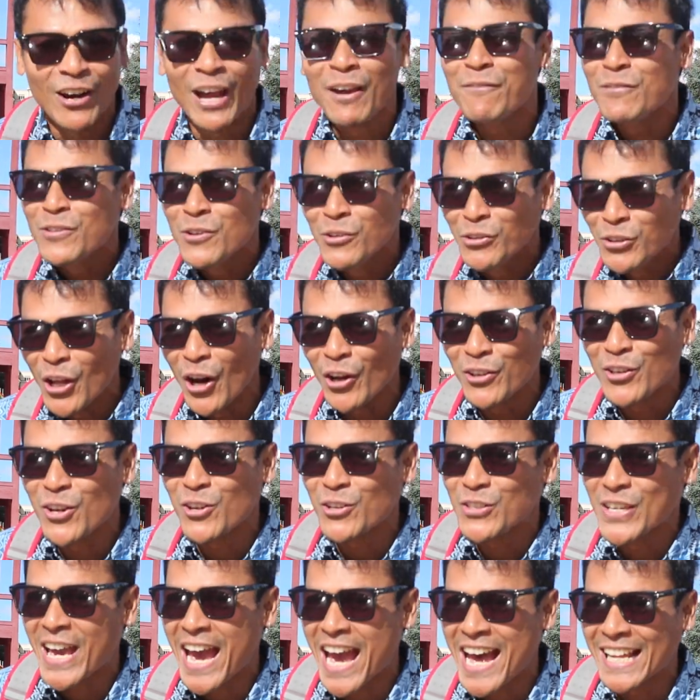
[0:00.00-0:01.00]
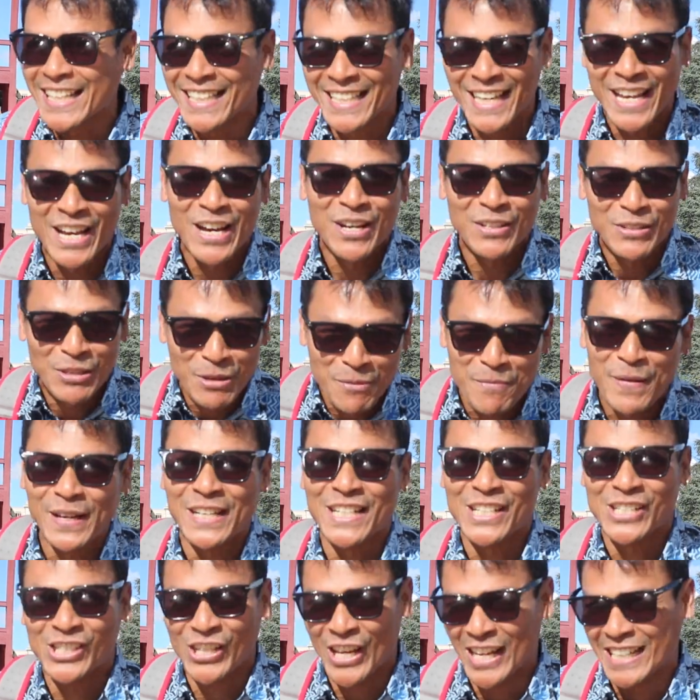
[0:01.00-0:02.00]
If you don't know yet, you
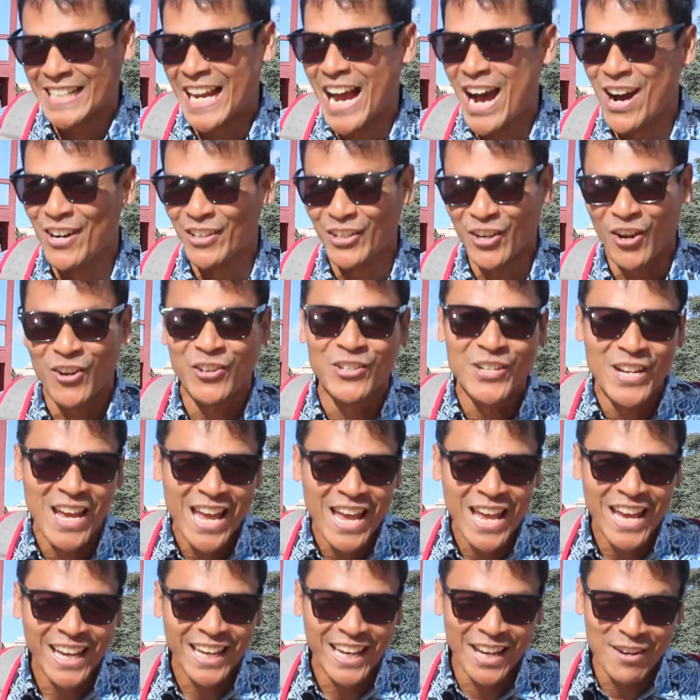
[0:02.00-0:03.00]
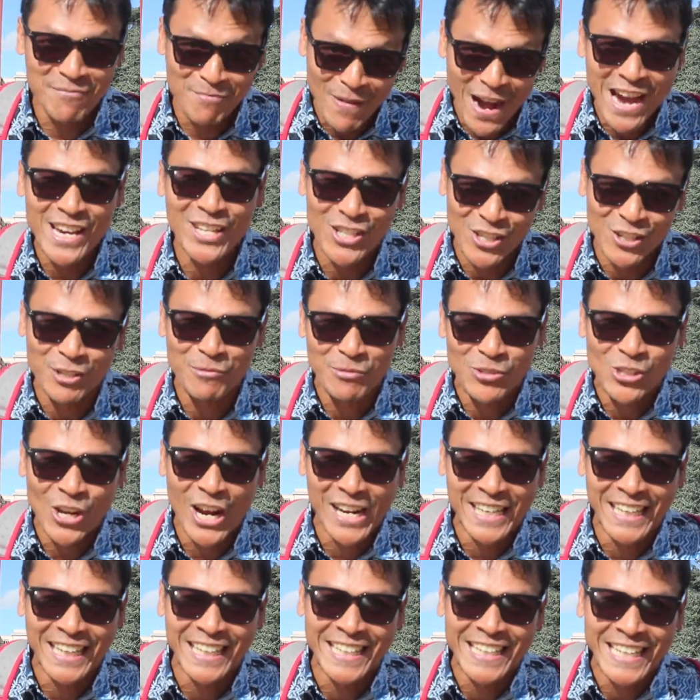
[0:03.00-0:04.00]
better check out on my YouTube
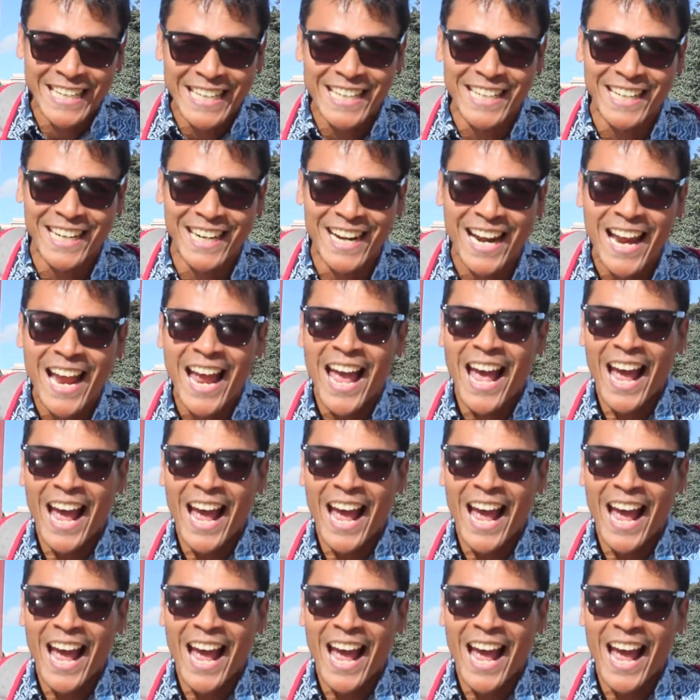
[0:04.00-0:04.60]
channel here.